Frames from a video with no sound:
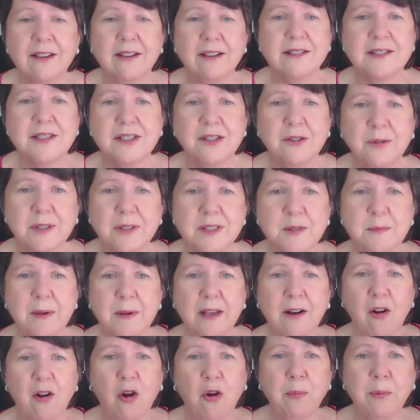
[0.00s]
So it's about
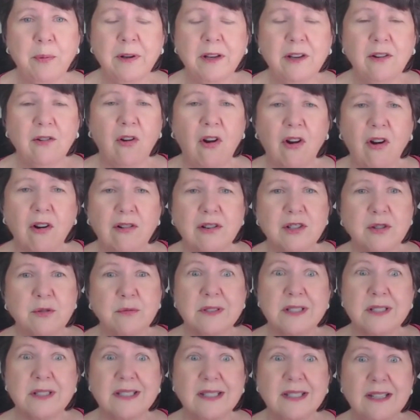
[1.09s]
opening your heart to
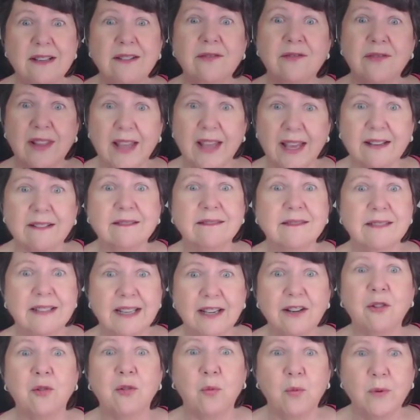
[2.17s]
receive that
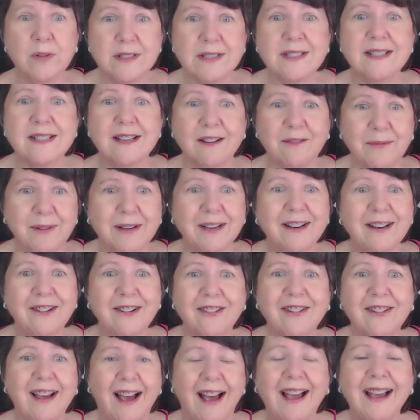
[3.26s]
inner wisdom and inner
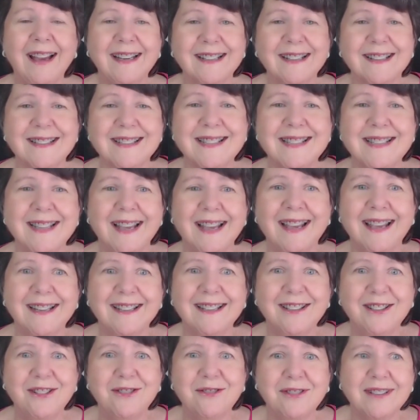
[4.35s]
guidance that
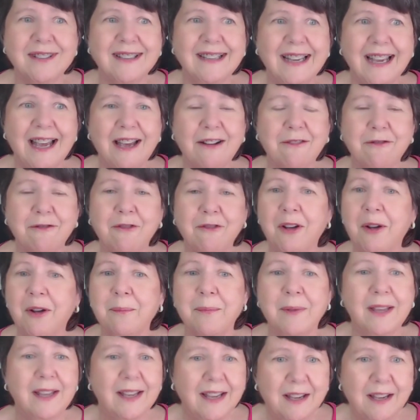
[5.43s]
you can get from